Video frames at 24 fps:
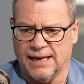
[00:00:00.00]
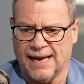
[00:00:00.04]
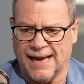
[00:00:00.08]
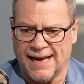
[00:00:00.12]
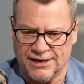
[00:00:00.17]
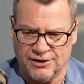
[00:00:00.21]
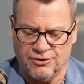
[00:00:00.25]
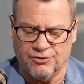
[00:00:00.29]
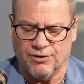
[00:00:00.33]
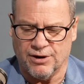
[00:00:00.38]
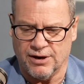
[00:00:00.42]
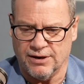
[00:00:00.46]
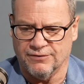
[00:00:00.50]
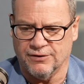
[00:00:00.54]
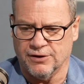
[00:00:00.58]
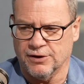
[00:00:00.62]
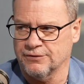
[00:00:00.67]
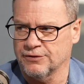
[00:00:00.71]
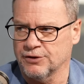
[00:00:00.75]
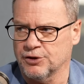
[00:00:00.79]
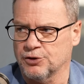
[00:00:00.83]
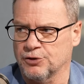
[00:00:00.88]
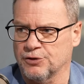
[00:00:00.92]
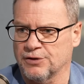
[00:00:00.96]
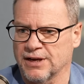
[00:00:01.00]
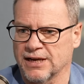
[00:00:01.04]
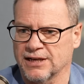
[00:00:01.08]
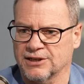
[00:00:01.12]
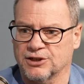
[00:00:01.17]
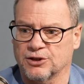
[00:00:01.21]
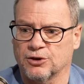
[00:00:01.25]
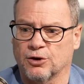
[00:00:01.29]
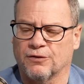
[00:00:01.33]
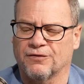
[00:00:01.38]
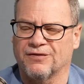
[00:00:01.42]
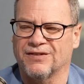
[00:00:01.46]
at Gravel over
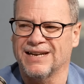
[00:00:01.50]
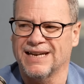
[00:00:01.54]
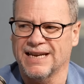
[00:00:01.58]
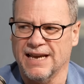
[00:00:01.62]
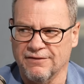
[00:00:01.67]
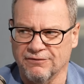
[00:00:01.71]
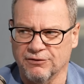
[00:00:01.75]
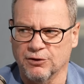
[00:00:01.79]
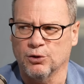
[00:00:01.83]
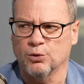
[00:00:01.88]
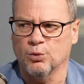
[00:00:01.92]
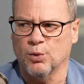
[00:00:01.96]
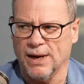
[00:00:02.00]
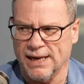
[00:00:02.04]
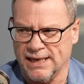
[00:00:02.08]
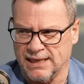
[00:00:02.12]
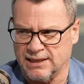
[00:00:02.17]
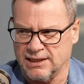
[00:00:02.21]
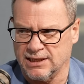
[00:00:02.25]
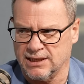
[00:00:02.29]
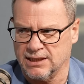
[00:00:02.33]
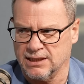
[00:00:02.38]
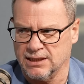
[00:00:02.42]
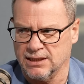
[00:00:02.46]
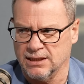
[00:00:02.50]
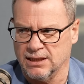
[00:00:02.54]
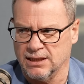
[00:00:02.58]
2,000 of level weights.